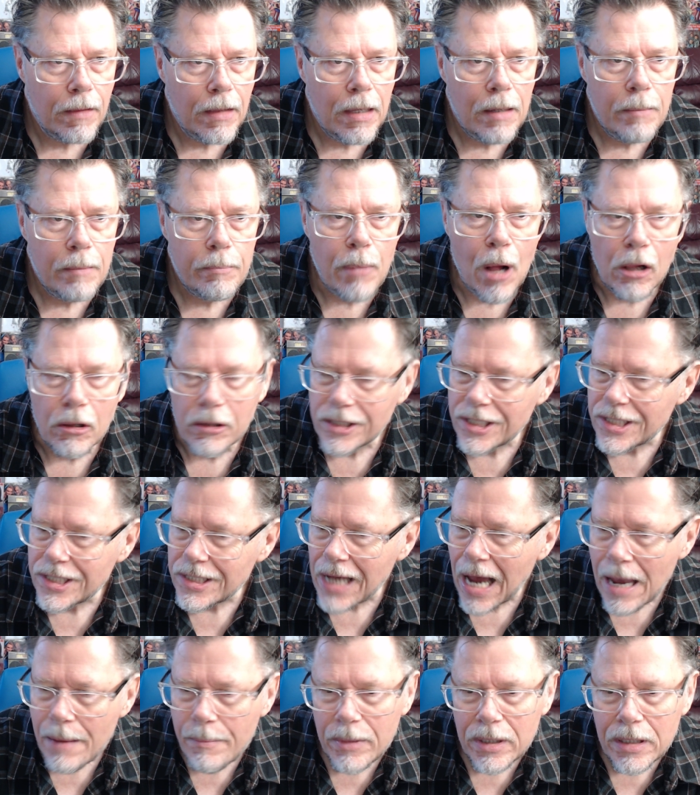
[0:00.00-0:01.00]
Paul
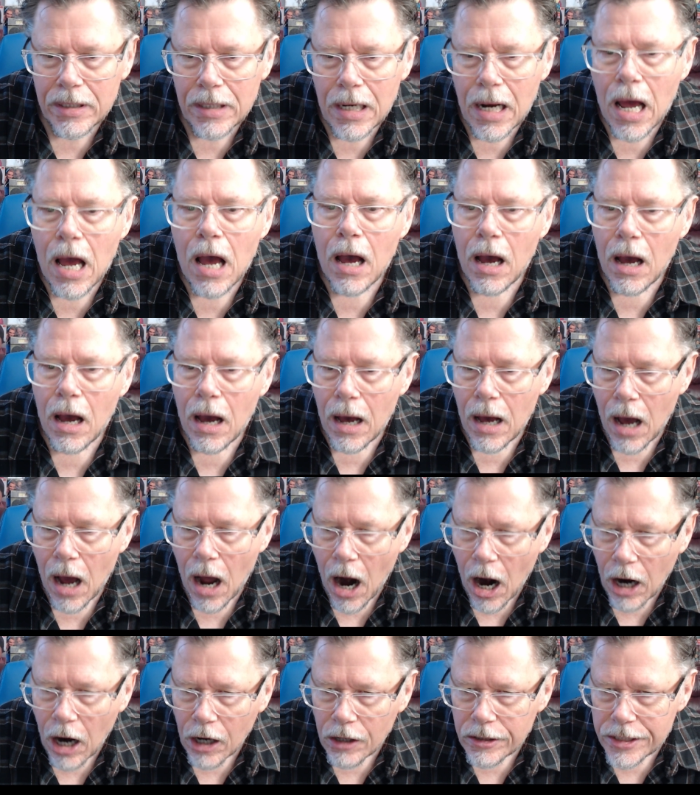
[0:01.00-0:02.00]
Simon,
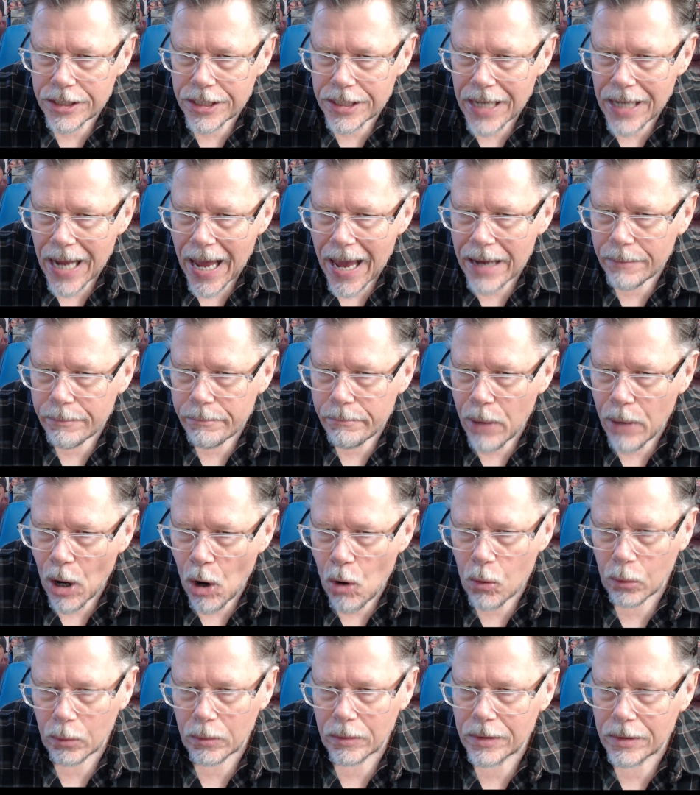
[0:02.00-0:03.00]
Hearts and
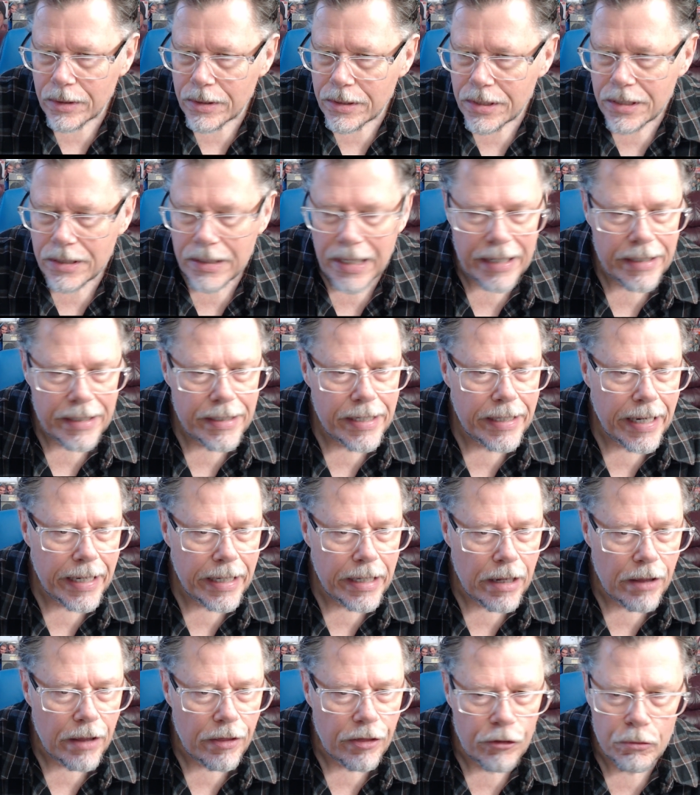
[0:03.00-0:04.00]
Bones,
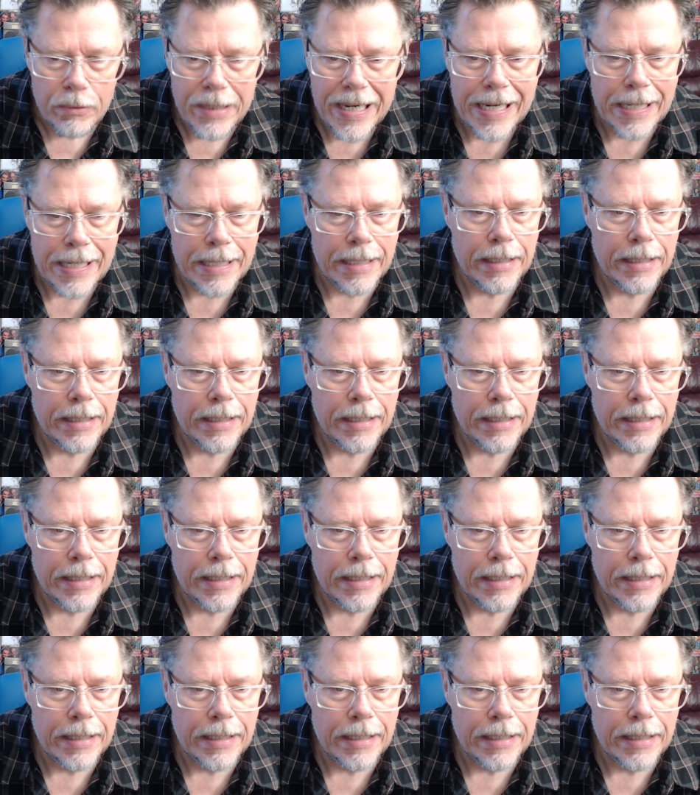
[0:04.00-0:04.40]
1983.